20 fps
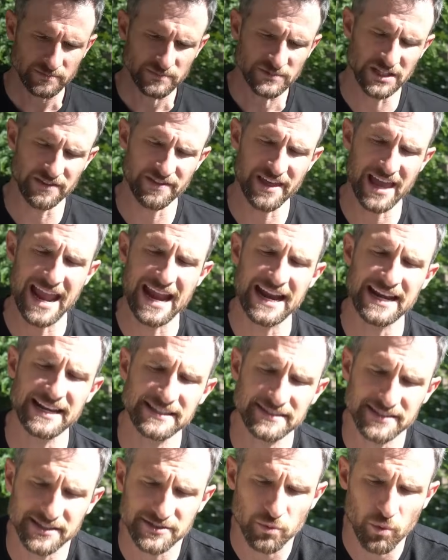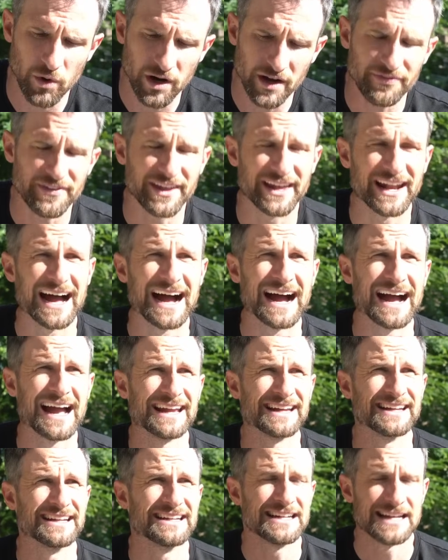The Hades is one that
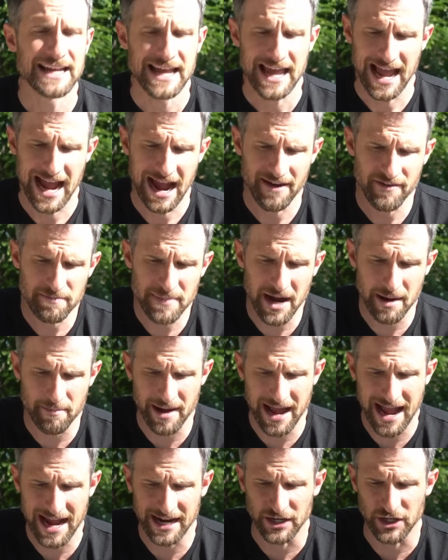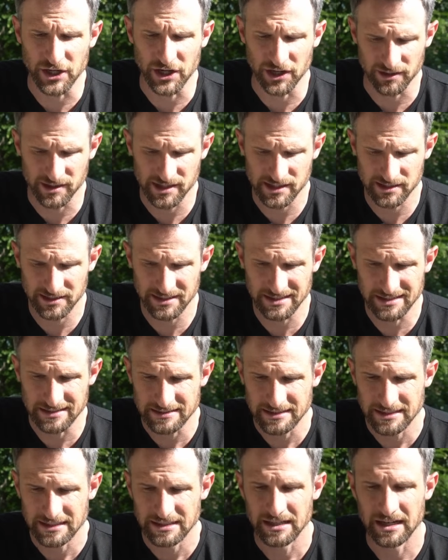I have in my bag currently,
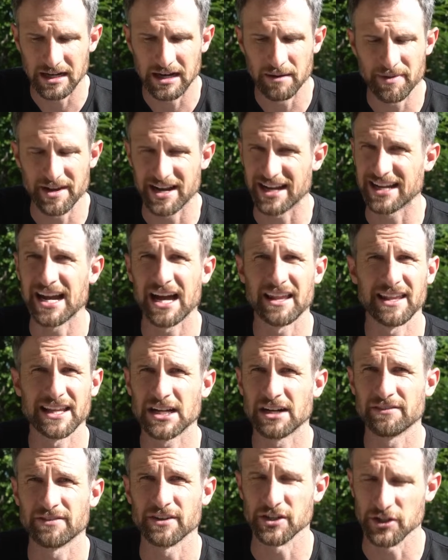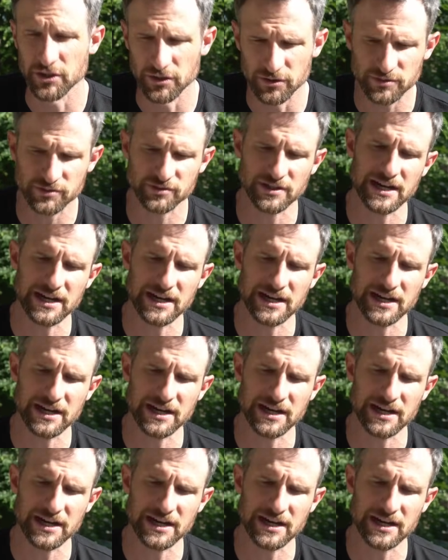that I got like off a used